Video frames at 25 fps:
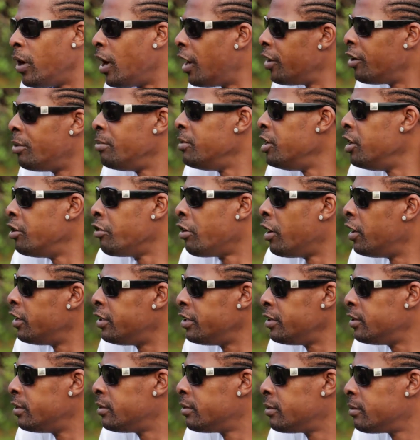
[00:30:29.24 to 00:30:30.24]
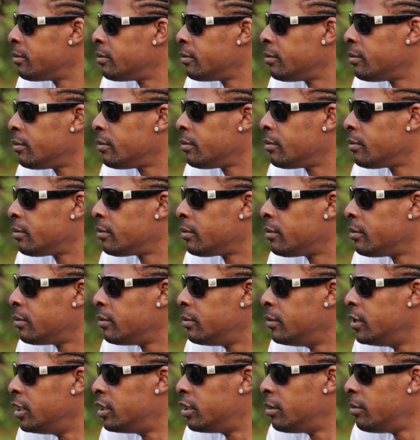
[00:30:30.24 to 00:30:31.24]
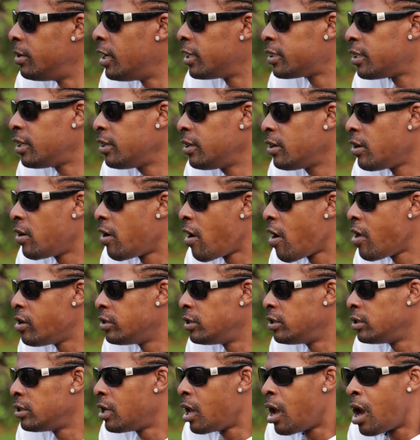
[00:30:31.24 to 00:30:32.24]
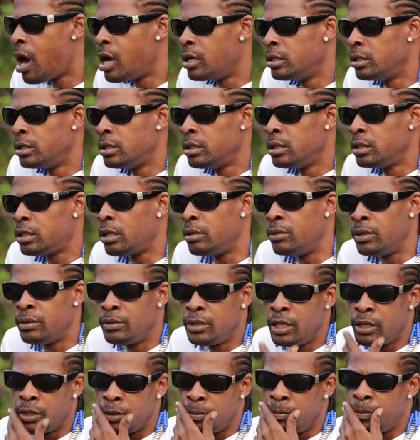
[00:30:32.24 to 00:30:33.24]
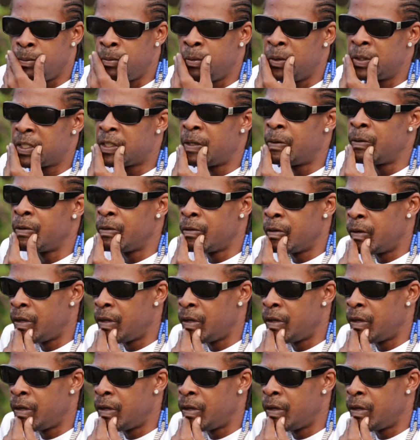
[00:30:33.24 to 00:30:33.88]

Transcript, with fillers: Anna me write it. You see what I say? So, yo, so,